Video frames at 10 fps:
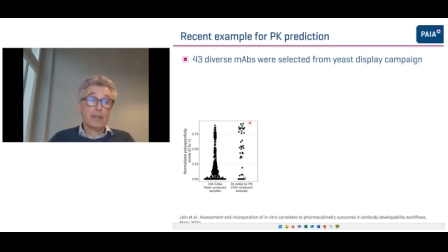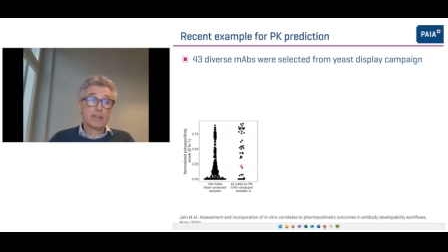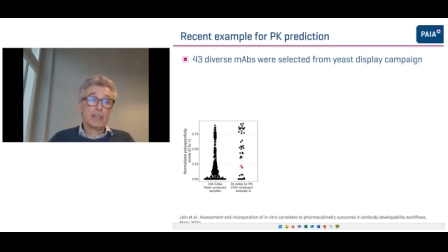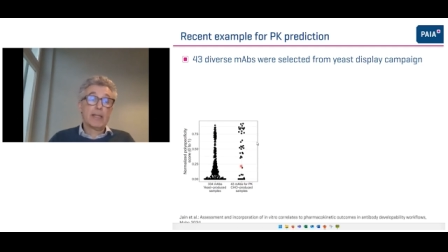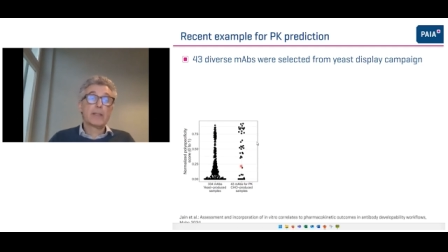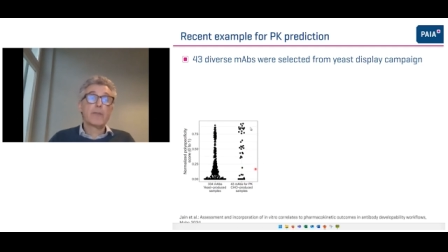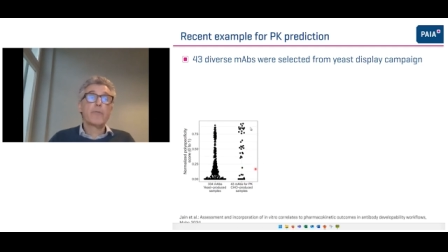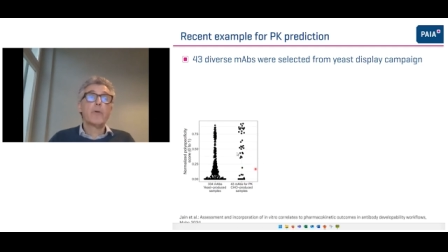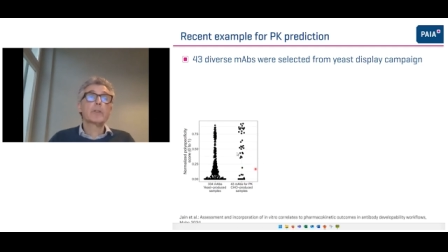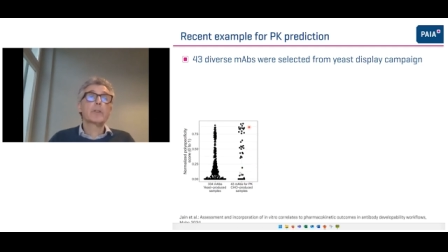selected
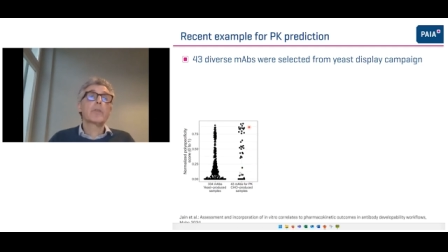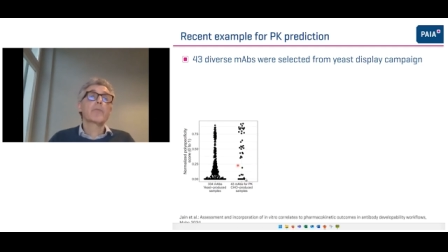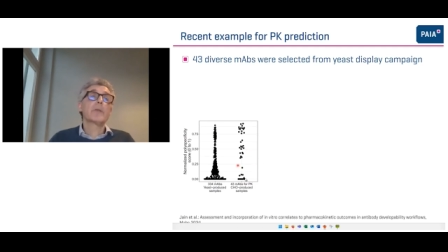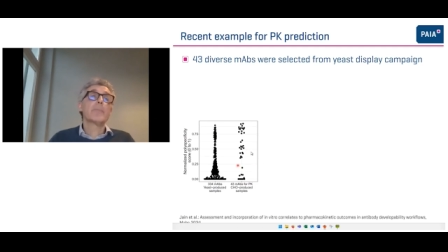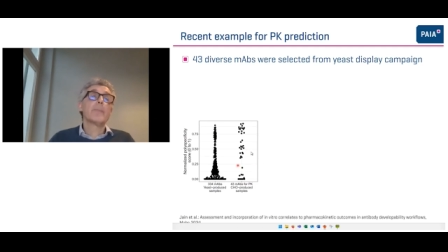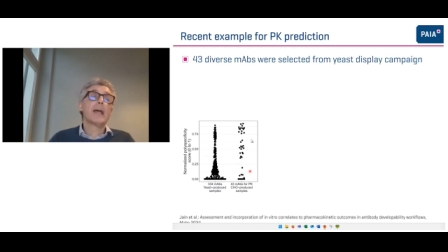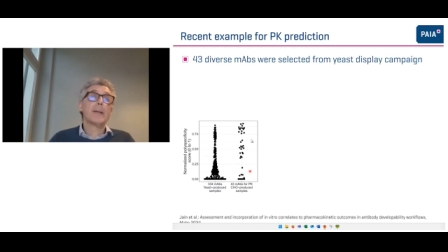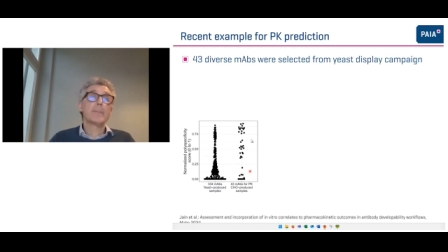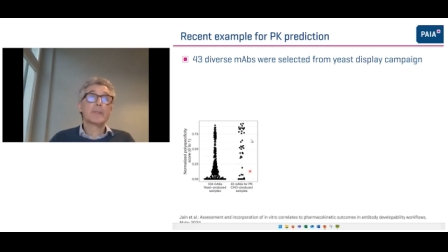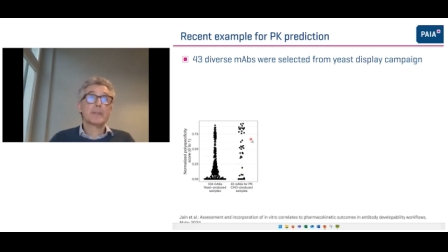43
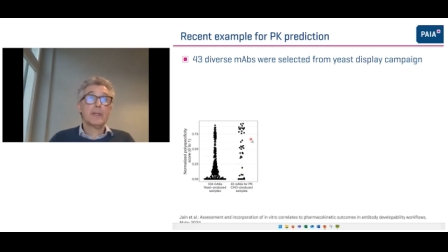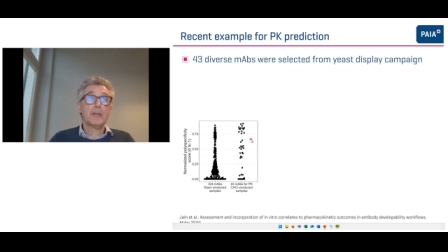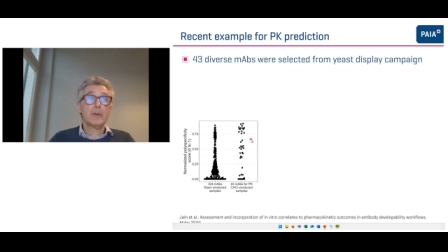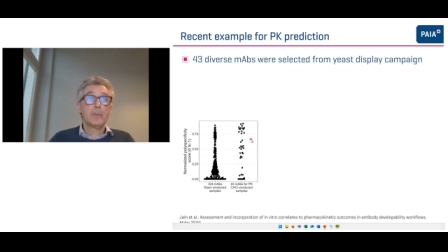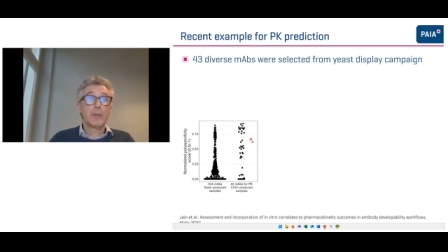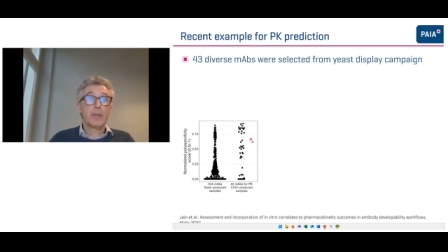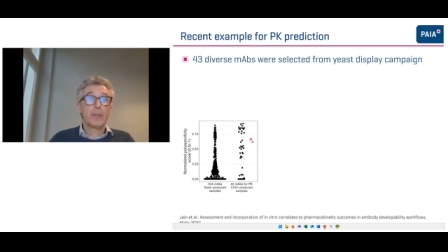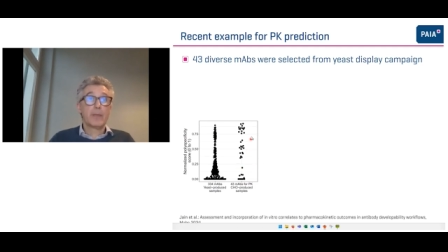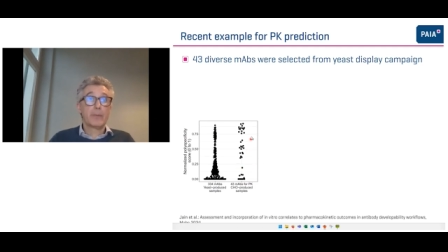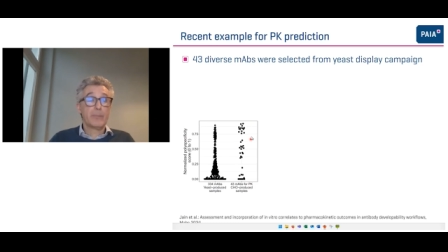maps with
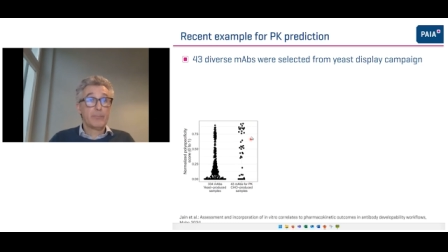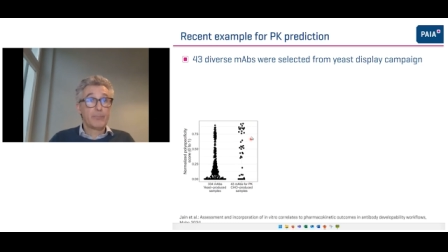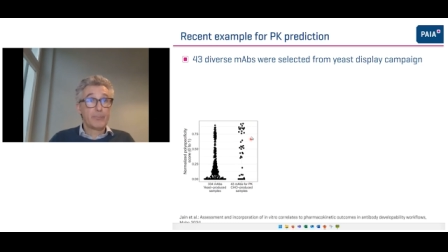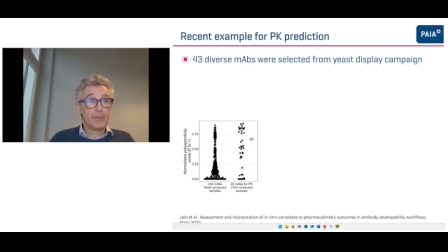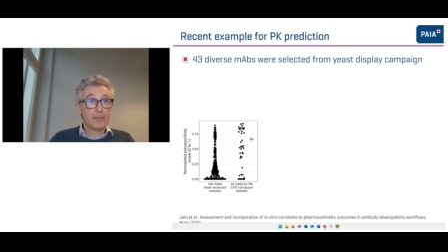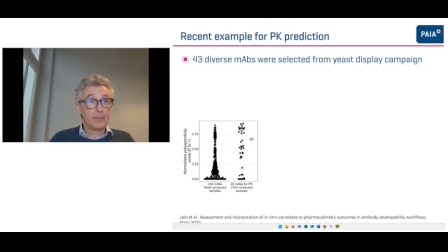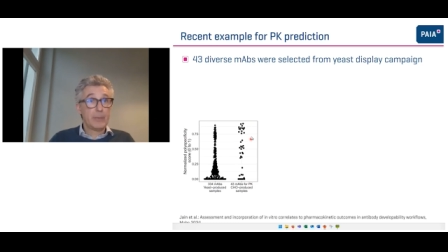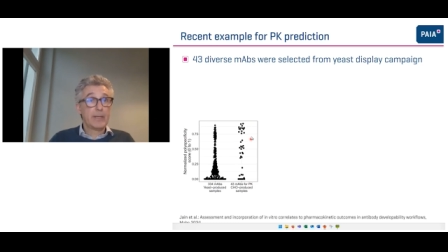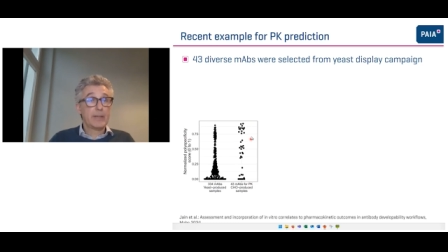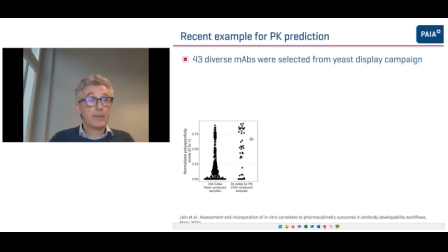
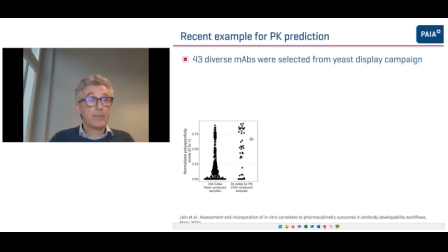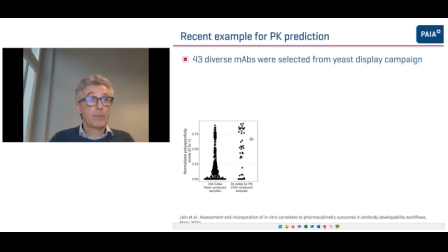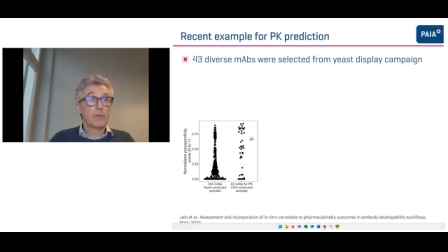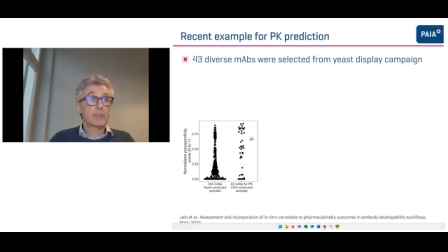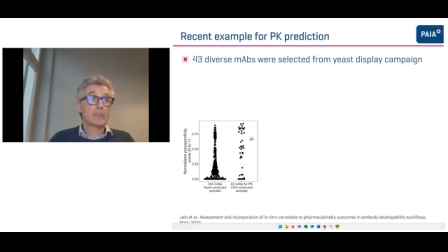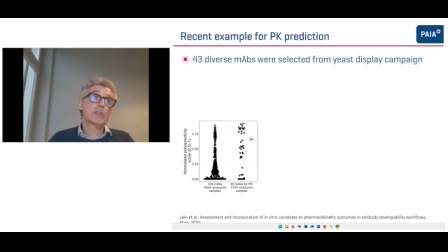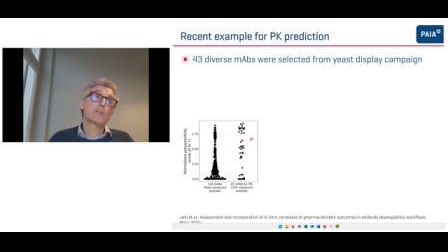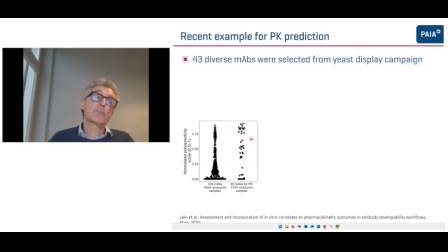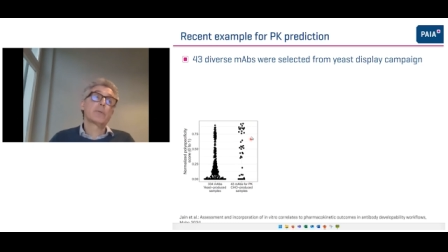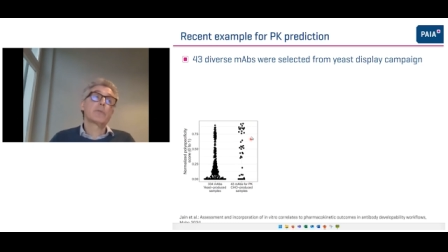quite a broad
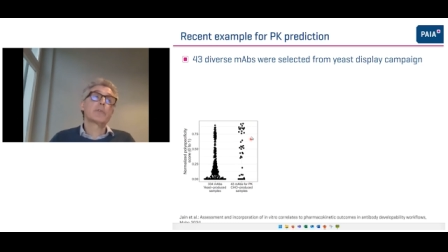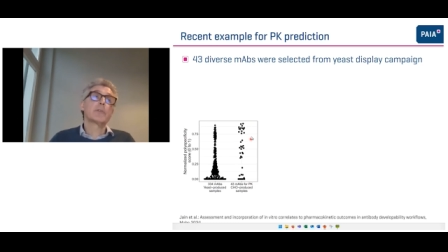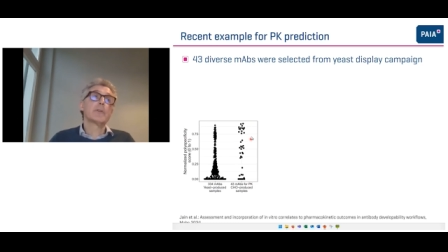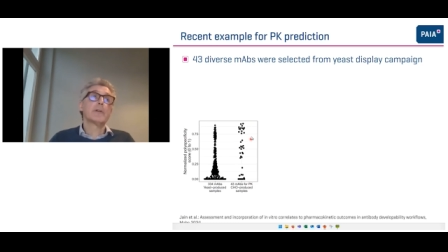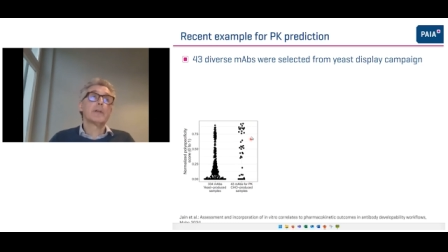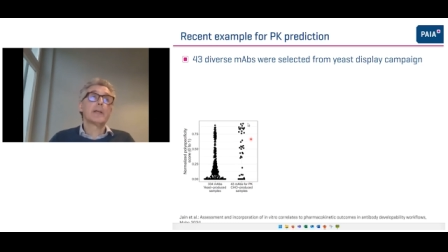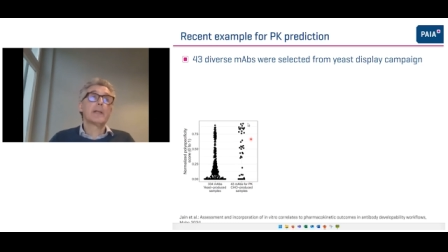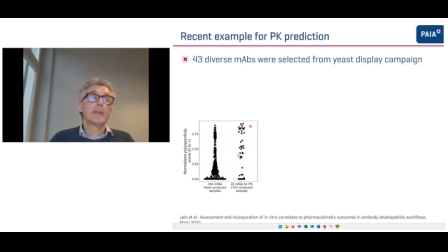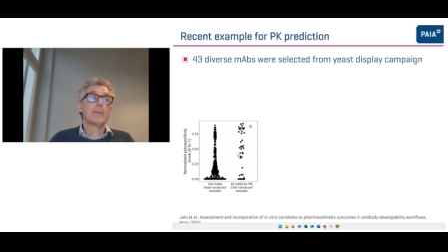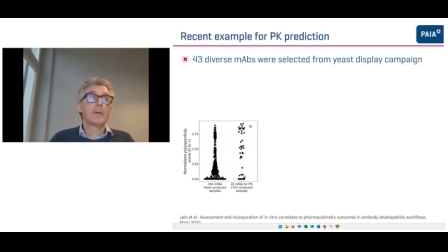distribution
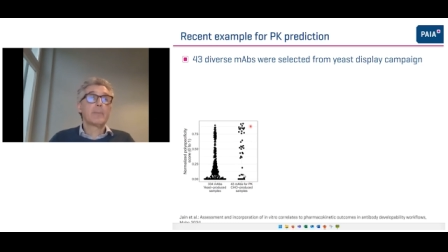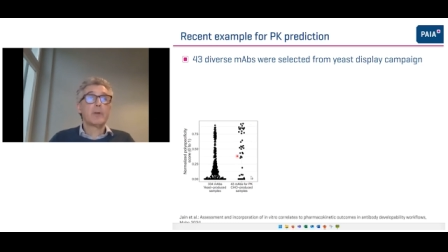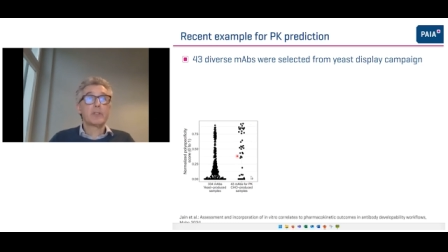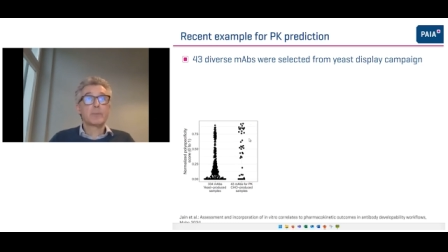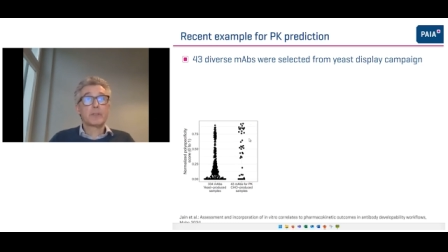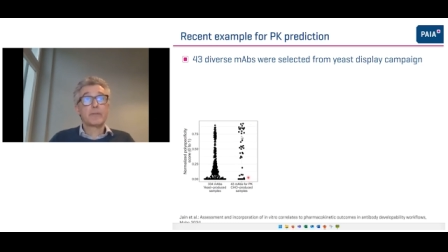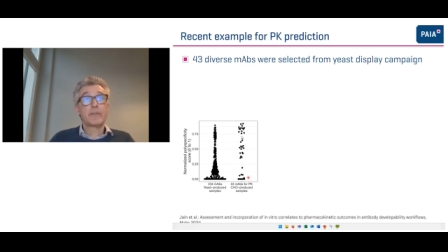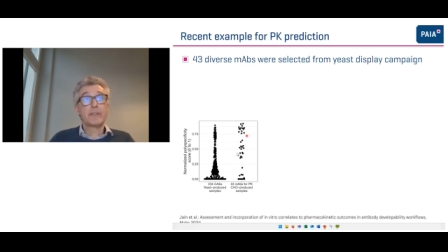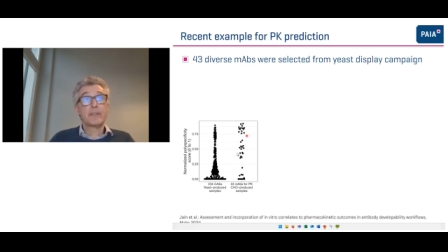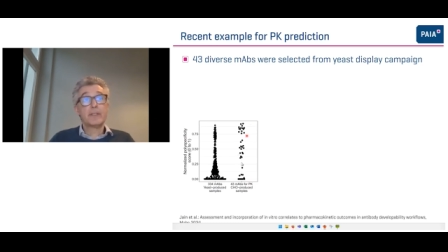in
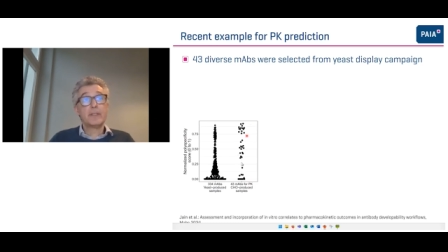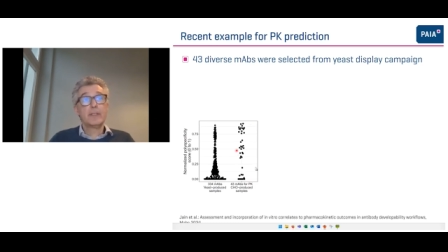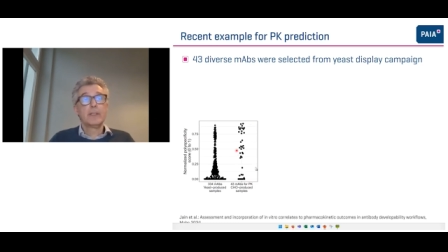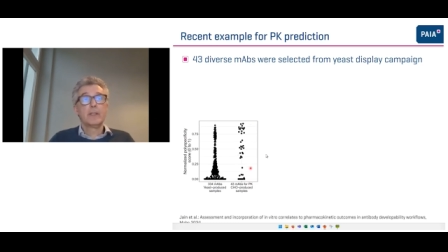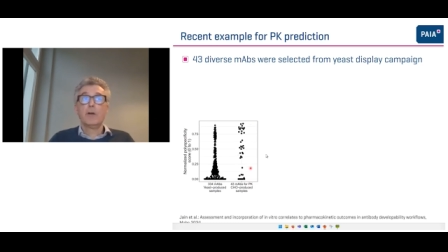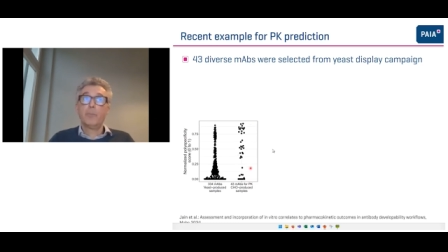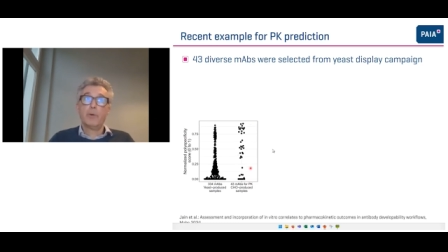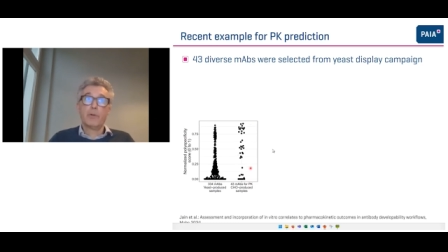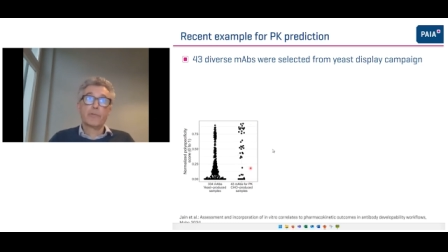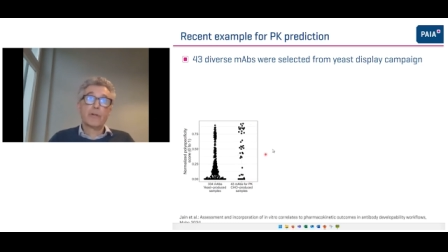polyspecificity or
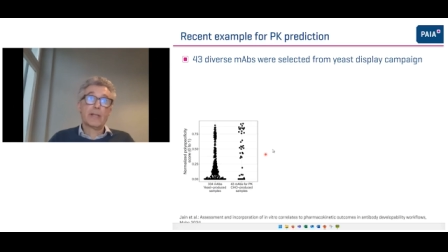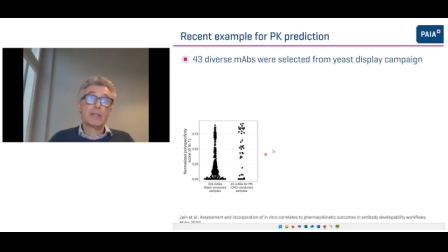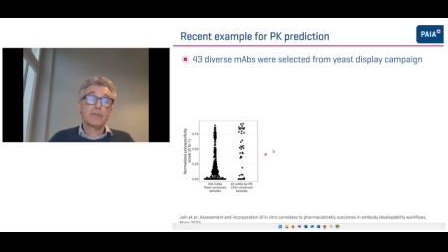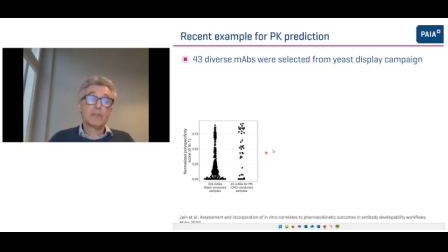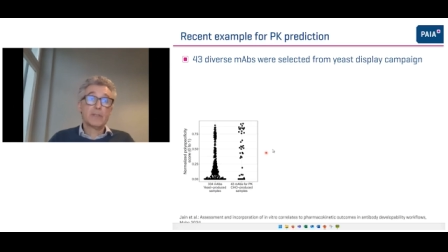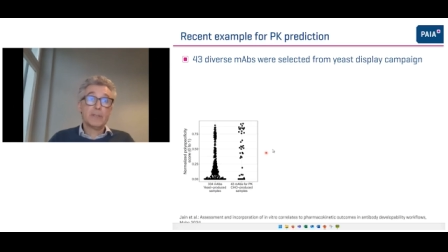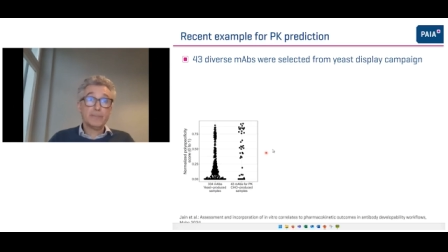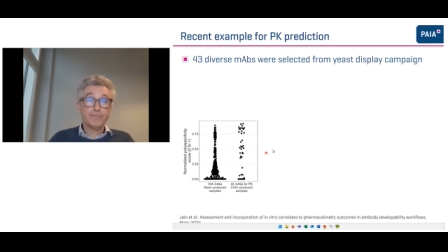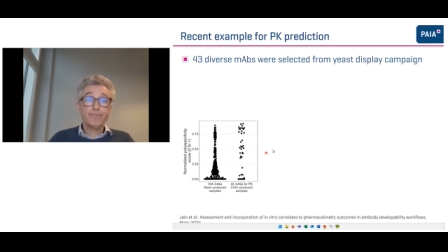polyreactivity.